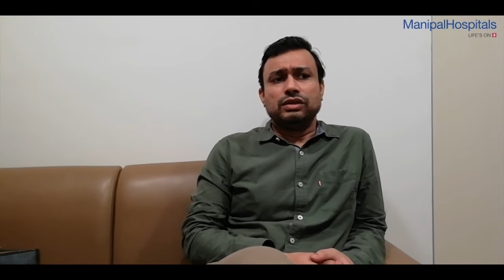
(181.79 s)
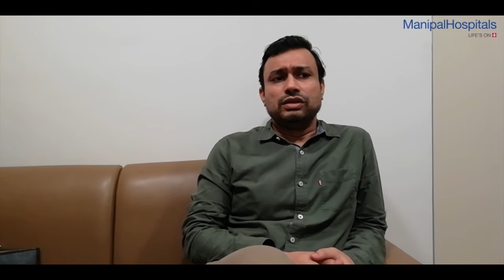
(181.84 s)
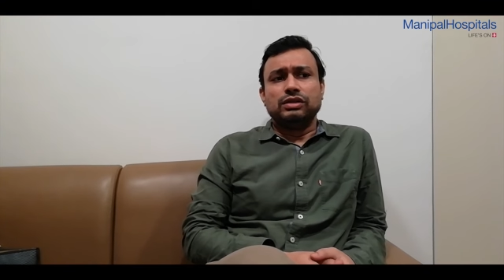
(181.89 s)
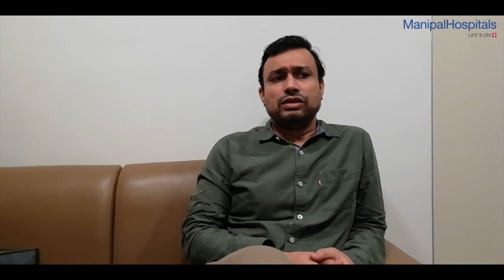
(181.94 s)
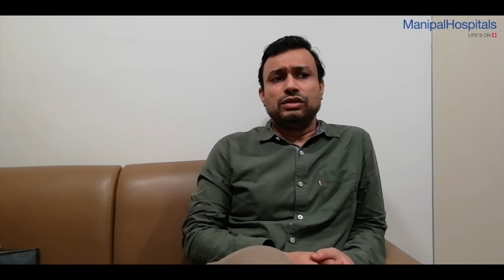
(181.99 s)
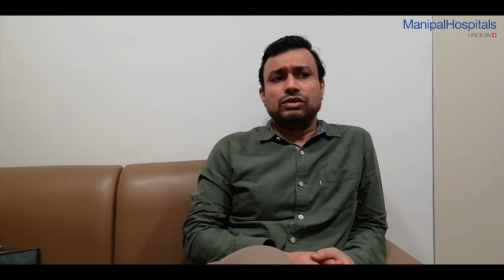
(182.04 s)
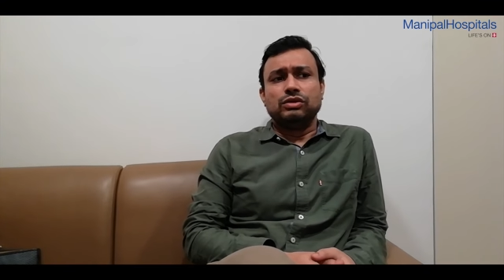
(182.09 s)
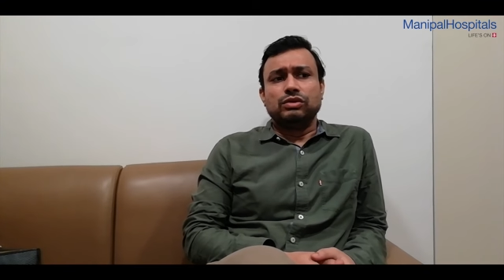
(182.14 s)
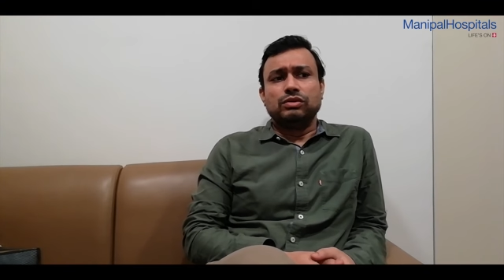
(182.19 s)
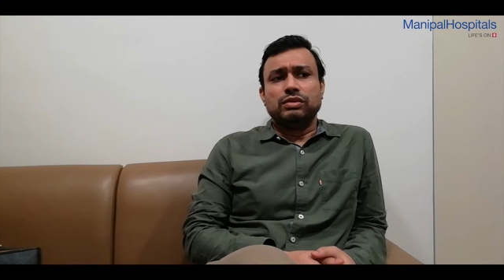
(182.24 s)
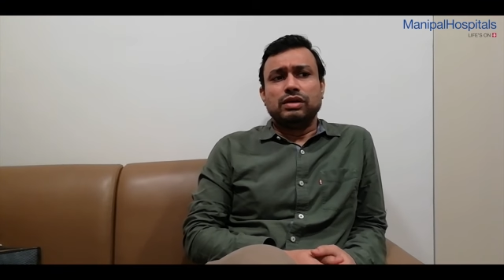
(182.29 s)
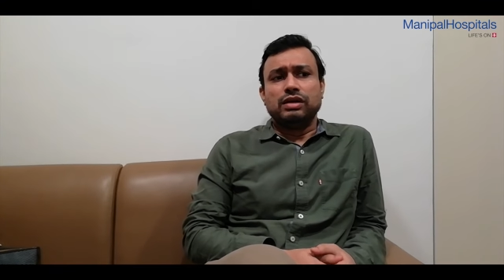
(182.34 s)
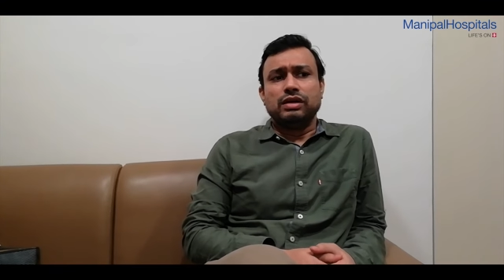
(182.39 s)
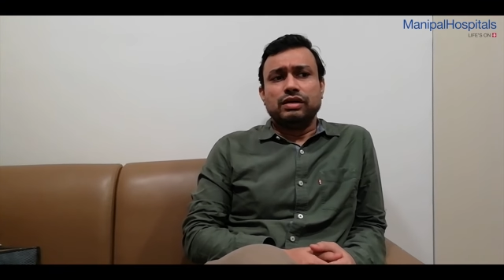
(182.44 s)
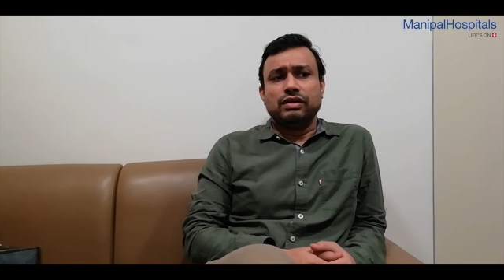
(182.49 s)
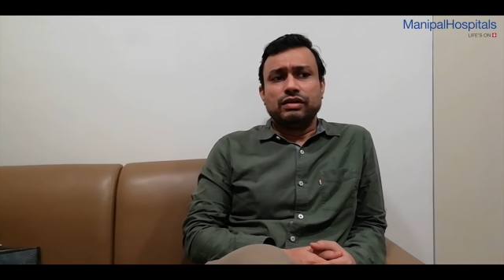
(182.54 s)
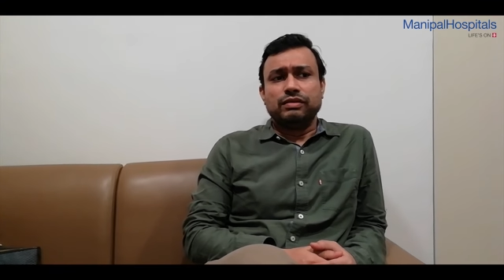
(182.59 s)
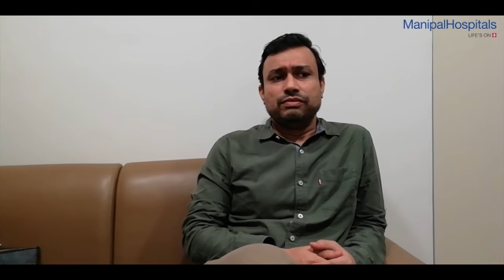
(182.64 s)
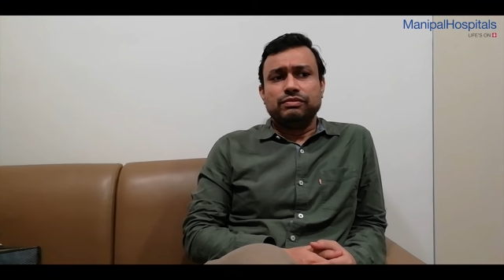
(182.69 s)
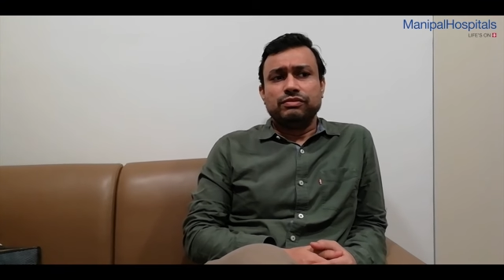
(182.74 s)
you know,
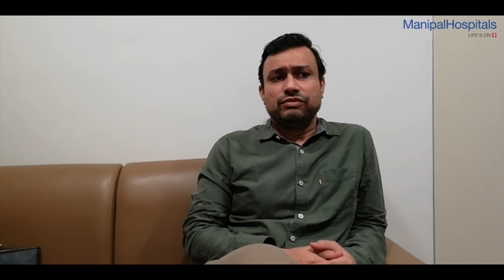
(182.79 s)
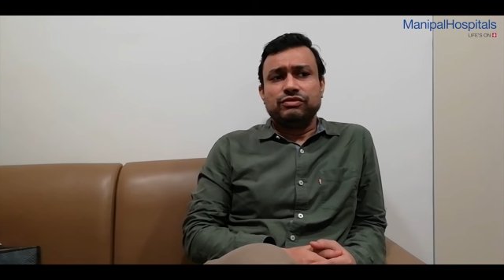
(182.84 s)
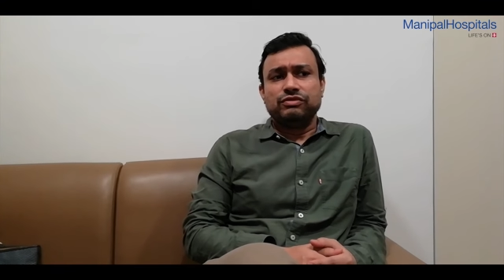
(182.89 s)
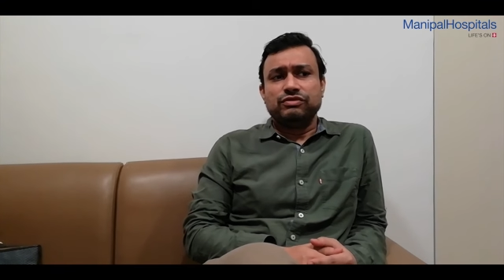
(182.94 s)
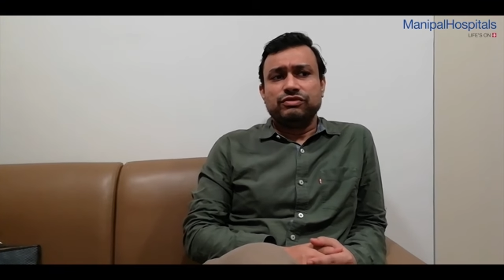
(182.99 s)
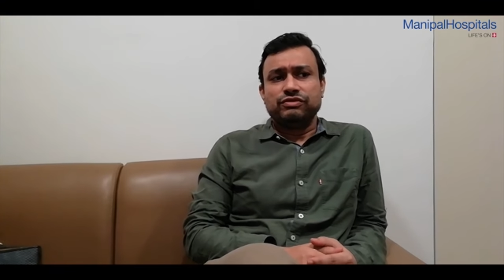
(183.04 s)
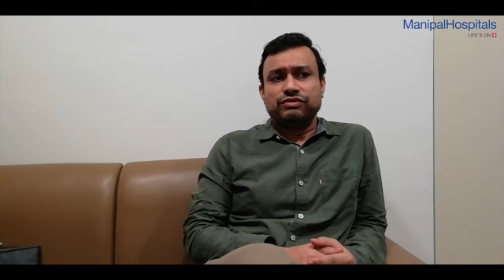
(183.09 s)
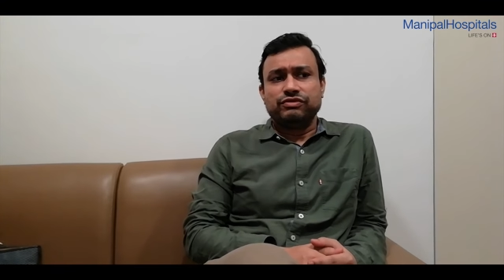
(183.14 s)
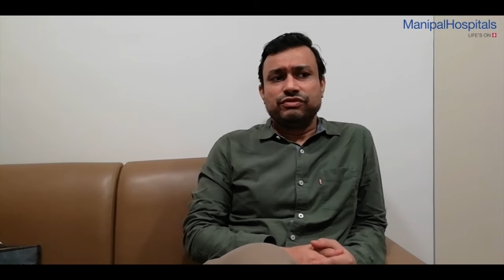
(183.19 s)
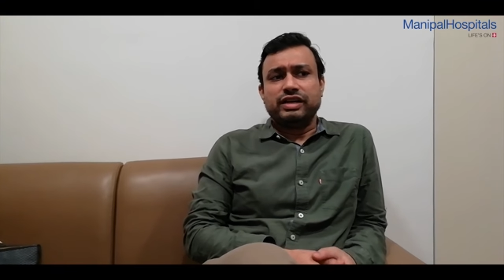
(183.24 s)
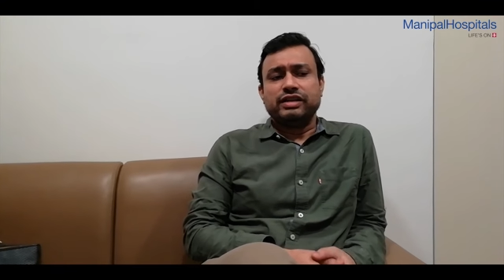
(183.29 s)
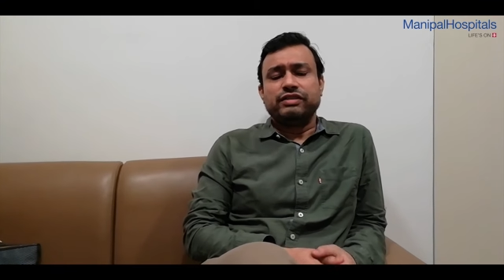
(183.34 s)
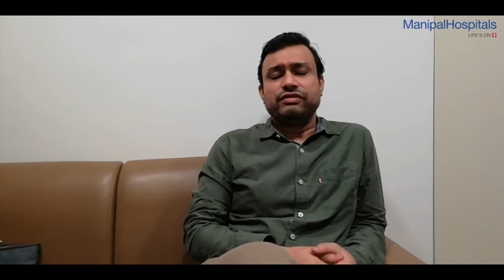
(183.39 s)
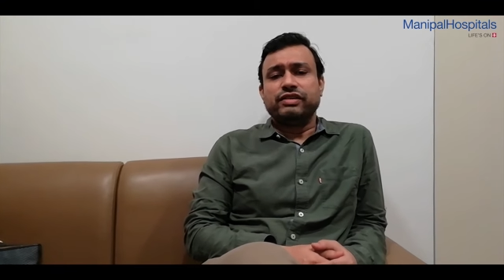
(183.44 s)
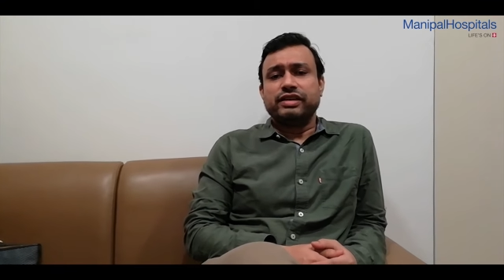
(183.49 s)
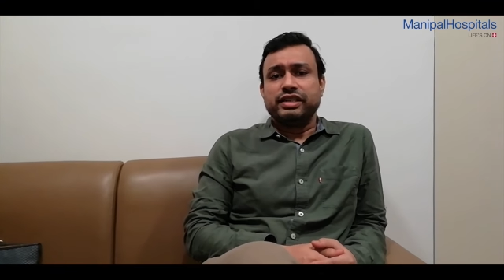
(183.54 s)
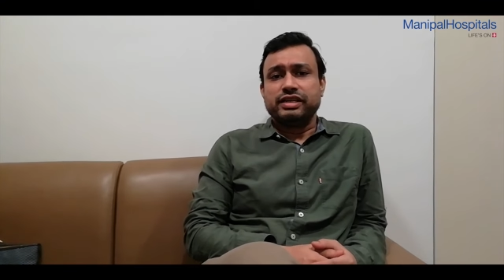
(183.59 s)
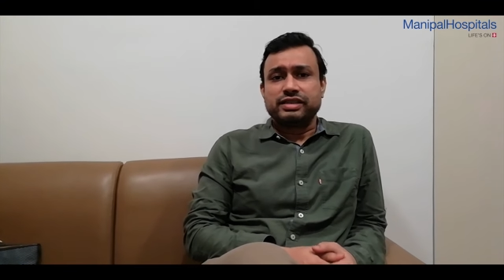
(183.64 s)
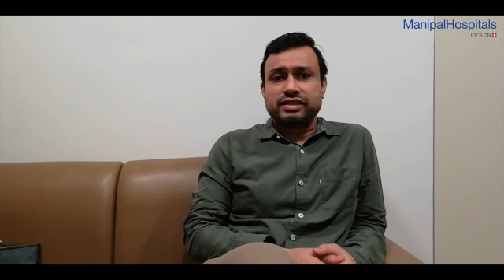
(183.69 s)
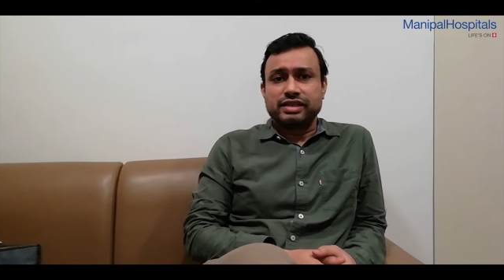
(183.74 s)
uh, felt
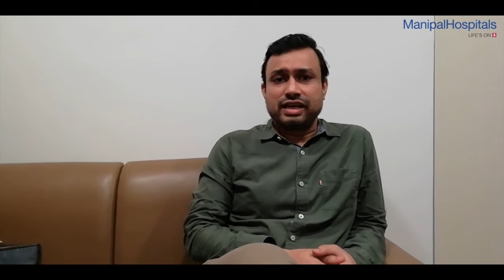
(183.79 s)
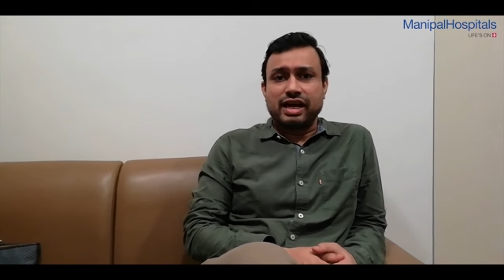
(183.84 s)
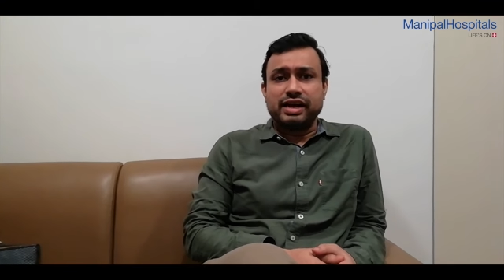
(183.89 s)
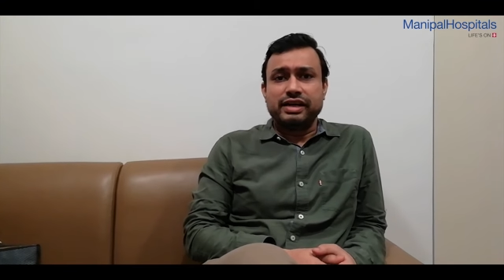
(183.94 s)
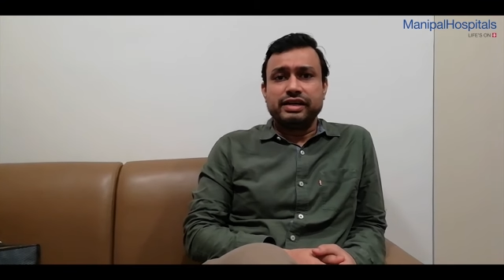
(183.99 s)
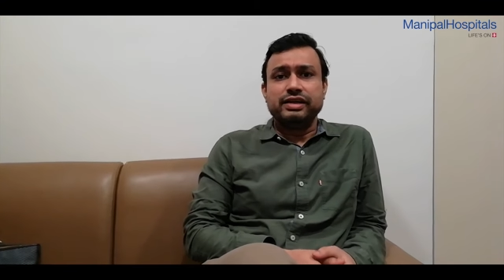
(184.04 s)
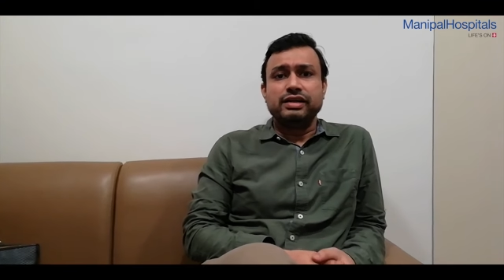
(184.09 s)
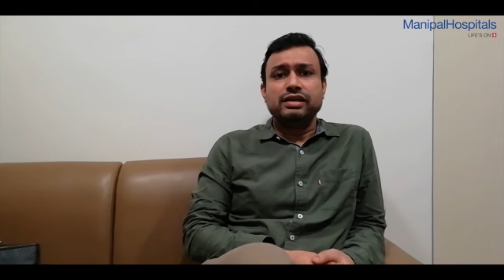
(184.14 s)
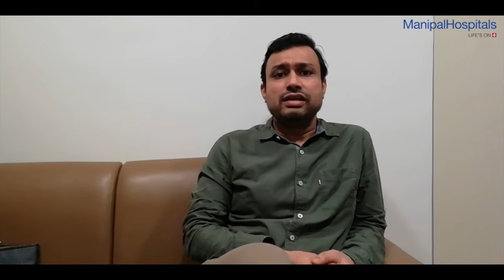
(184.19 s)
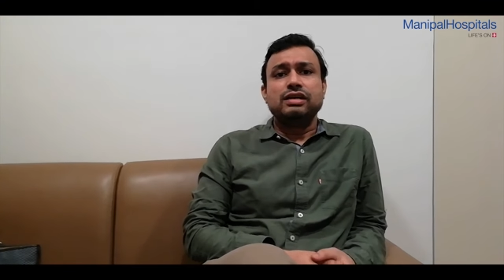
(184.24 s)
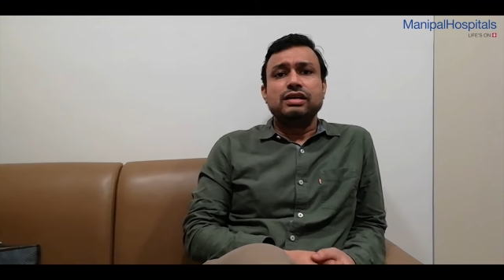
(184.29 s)
very sad